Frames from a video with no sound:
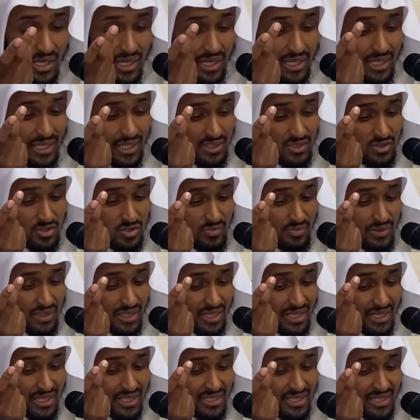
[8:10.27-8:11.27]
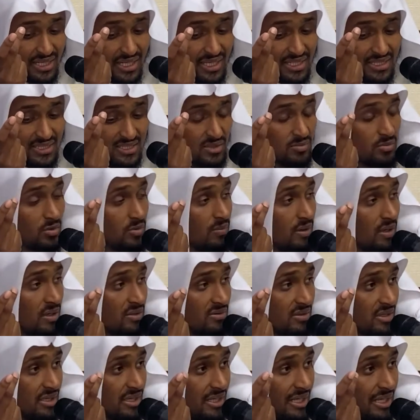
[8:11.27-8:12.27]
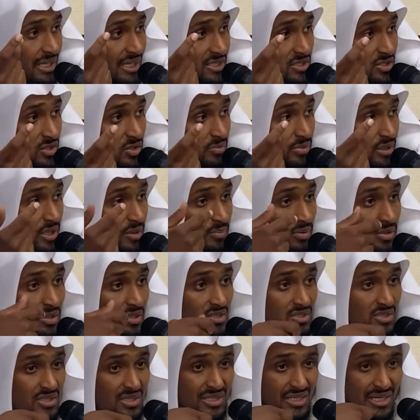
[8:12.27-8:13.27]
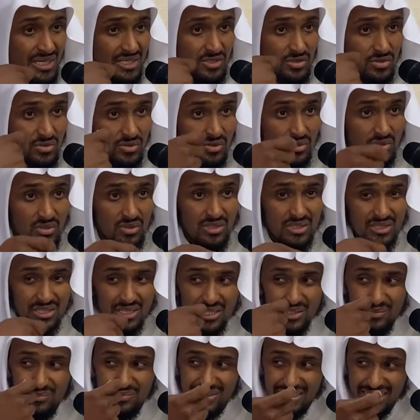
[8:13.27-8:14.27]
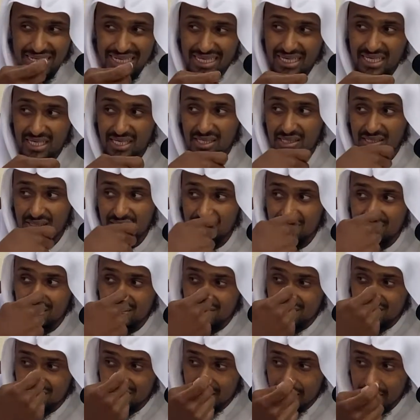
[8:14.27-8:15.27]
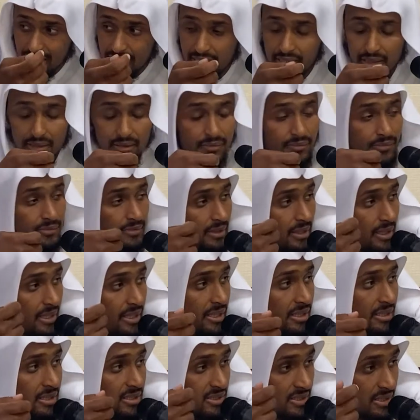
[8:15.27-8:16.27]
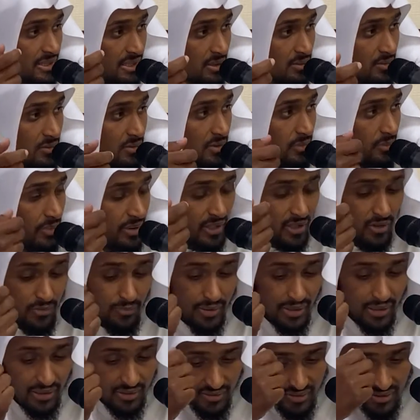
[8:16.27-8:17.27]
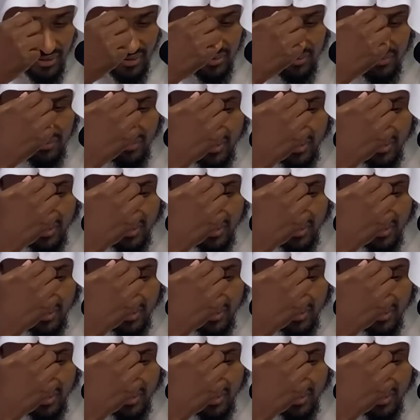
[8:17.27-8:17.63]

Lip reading: He has to be a lady laysa mumatilan. He has to be a person that is not going to keep delaying, and saying, I'm going to pay you back then and